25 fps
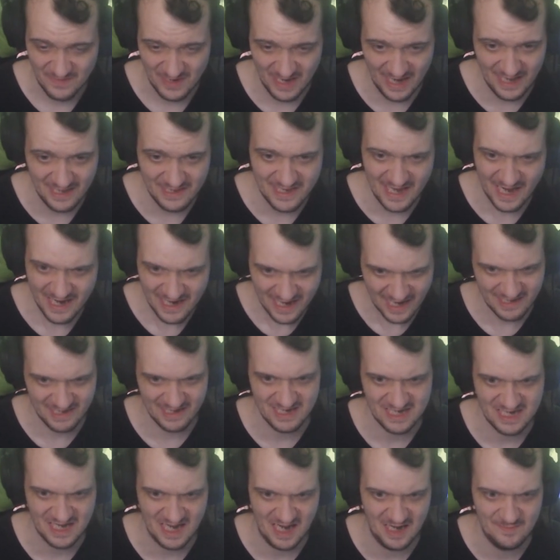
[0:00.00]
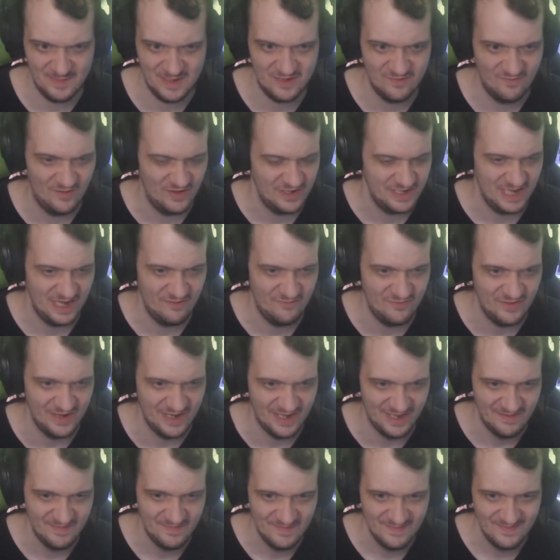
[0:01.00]
And they can describe it what they
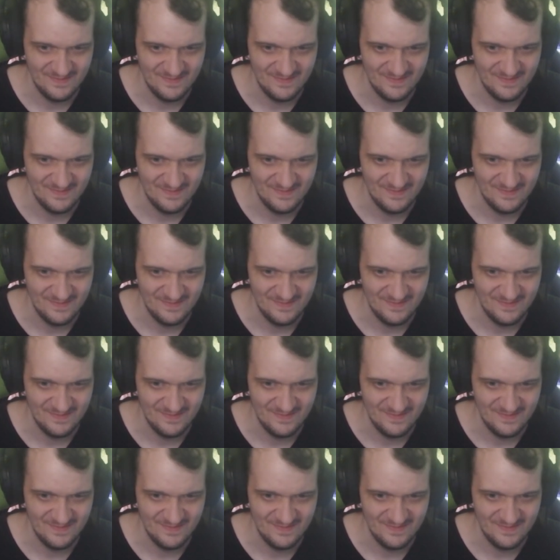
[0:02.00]
feel.